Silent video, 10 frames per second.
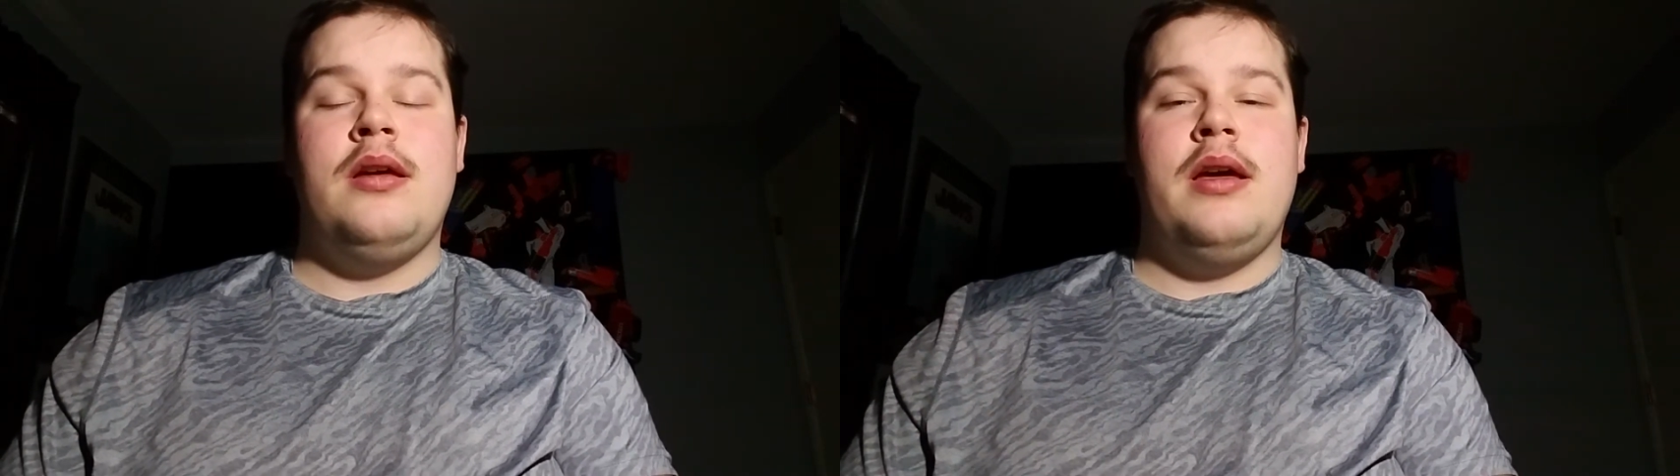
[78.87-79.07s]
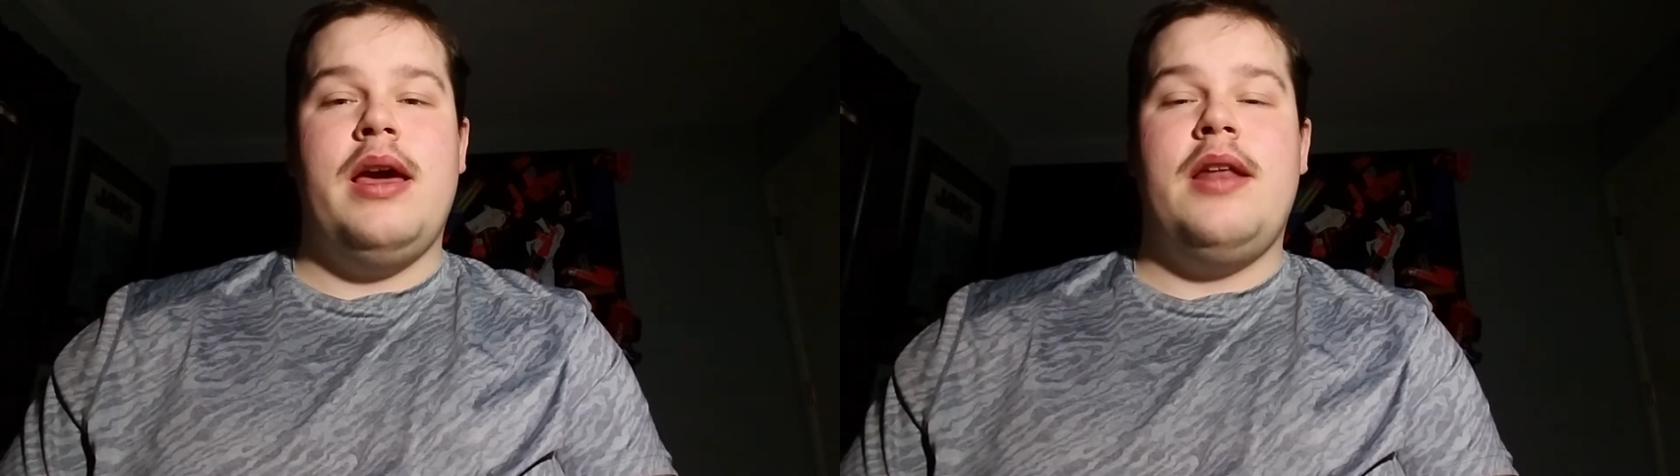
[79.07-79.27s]

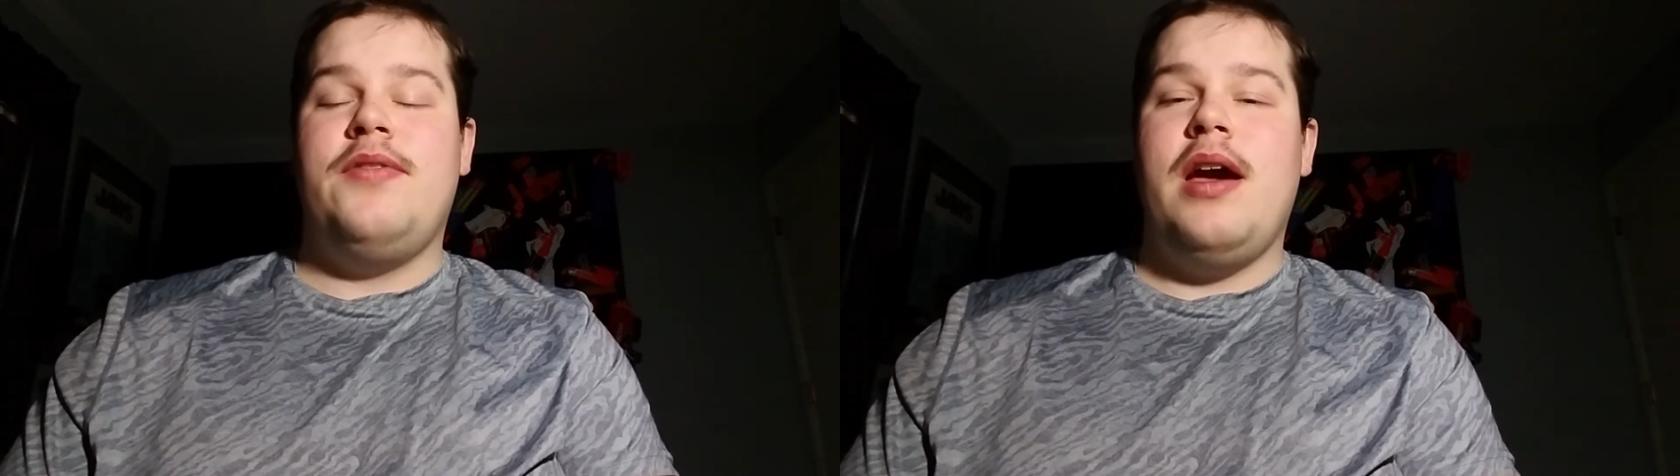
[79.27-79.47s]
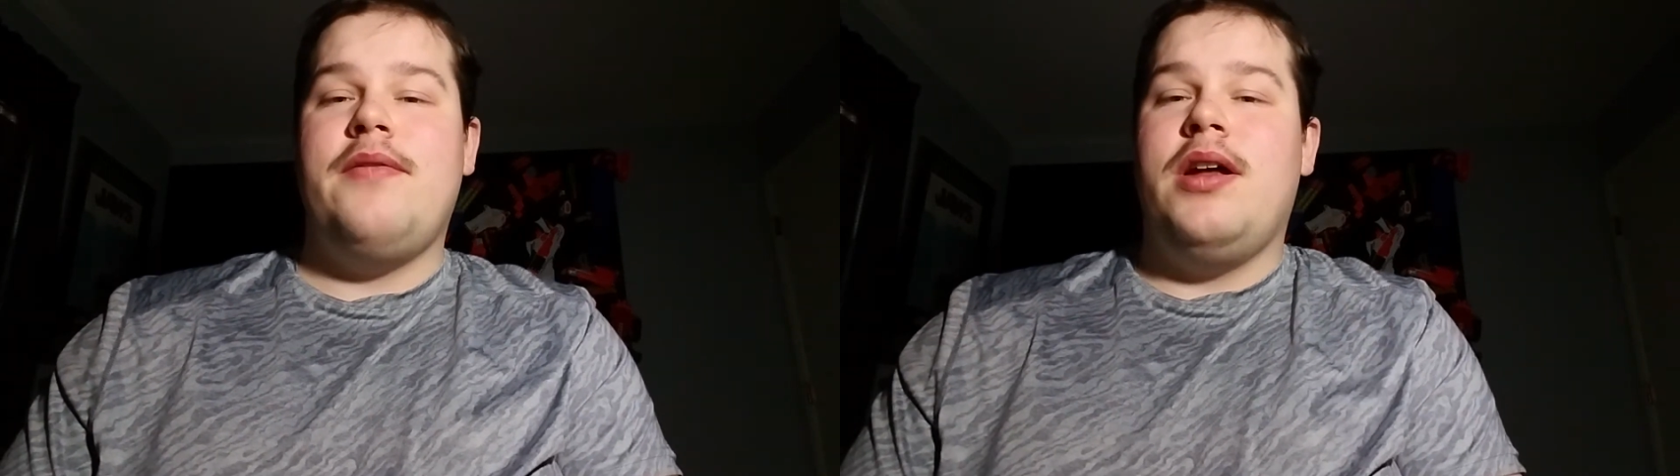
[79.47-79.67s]
And if you
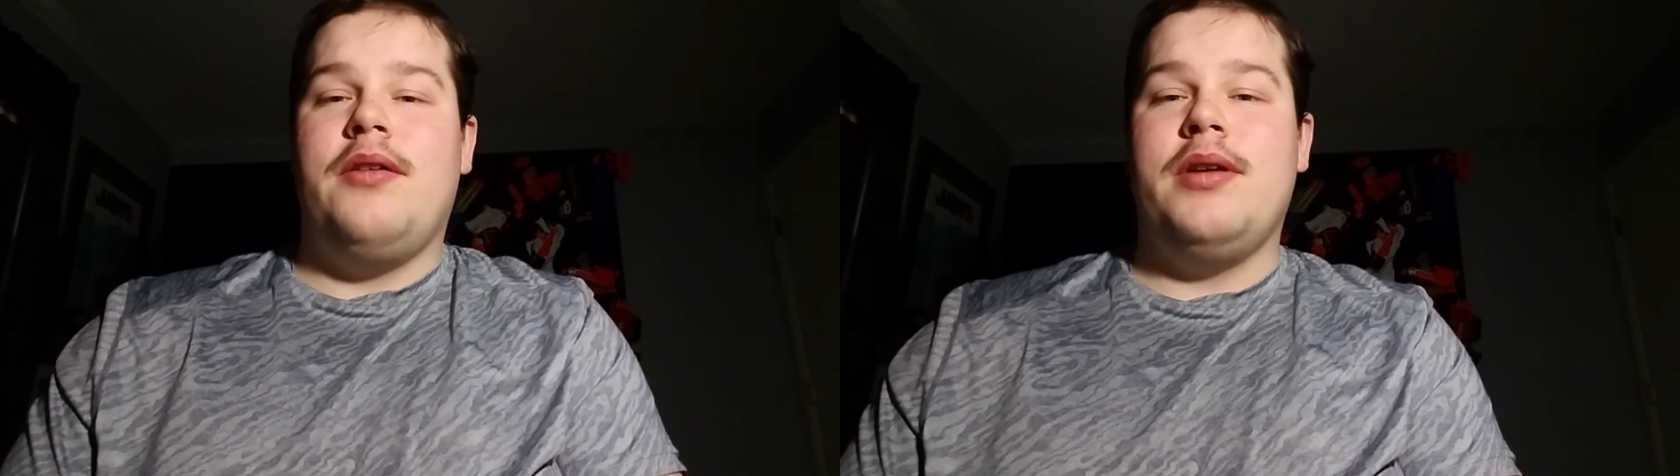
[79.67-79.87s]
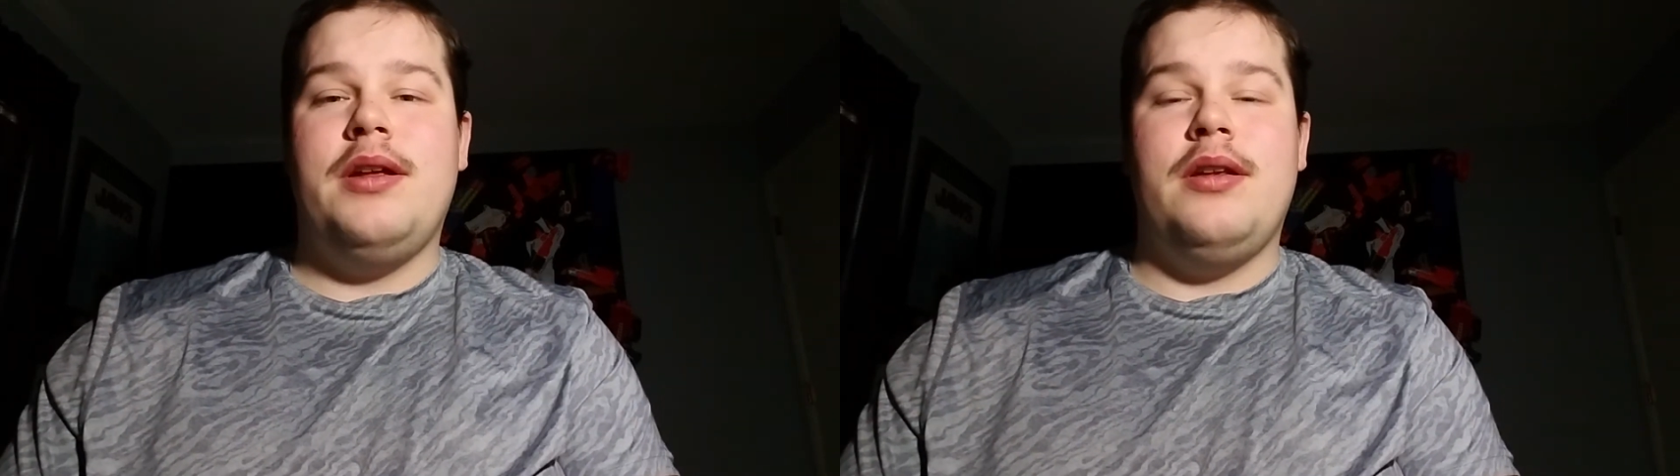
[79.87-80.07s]
haven't
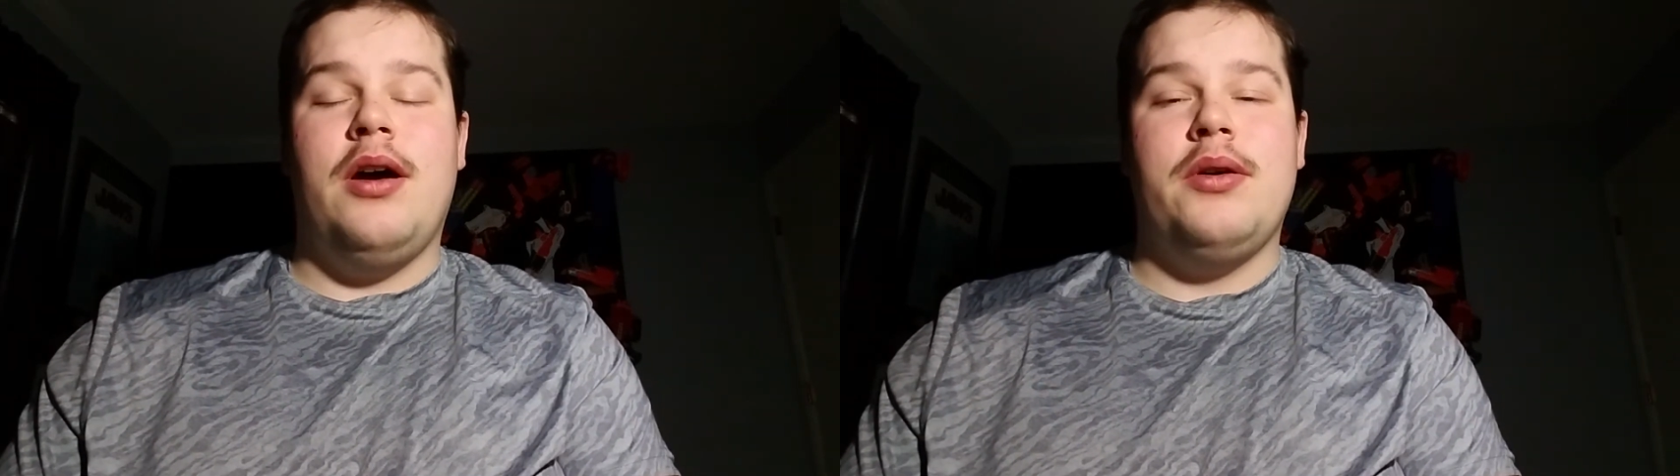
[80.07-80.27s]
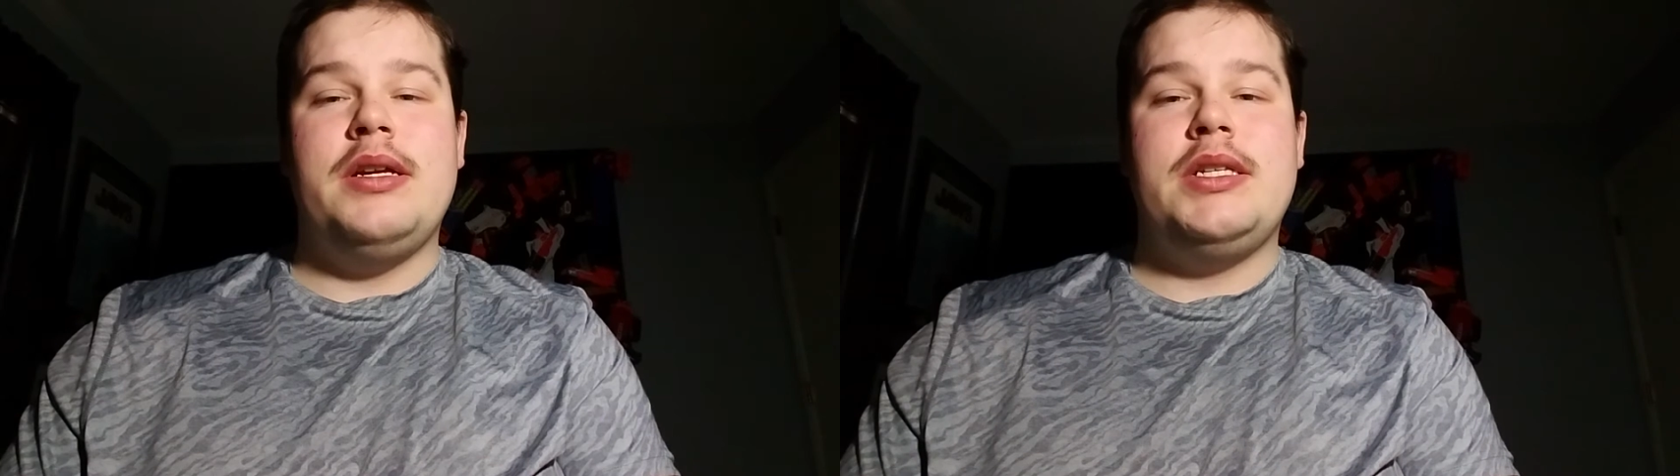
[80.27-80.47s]
already
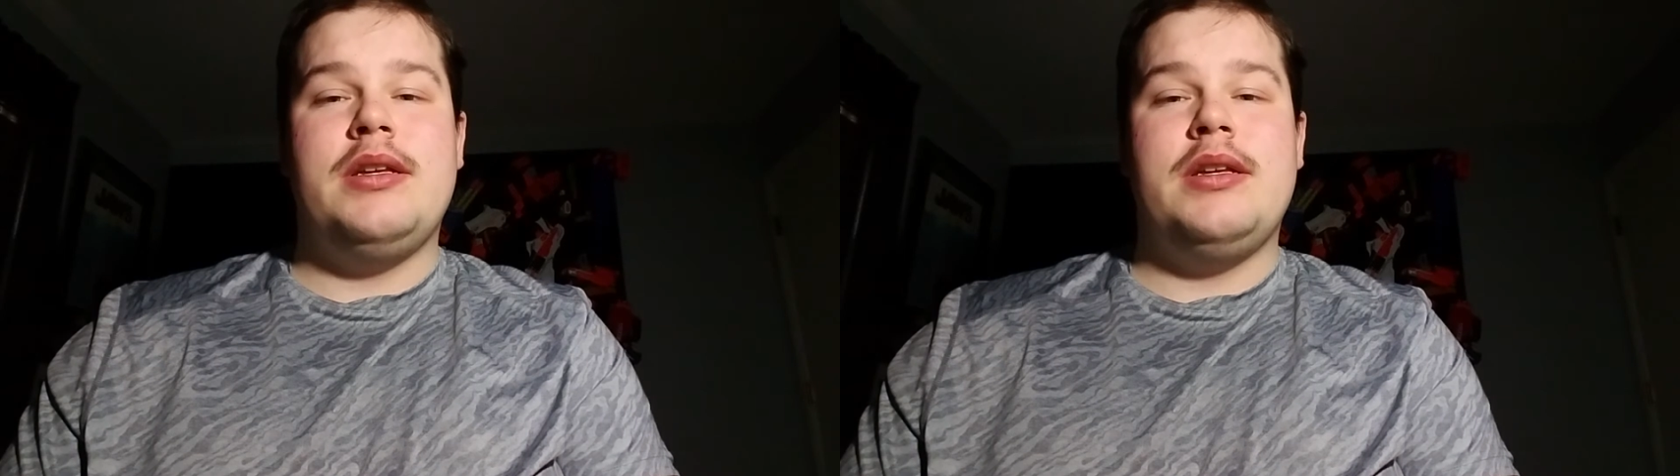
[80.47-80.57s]
noticed,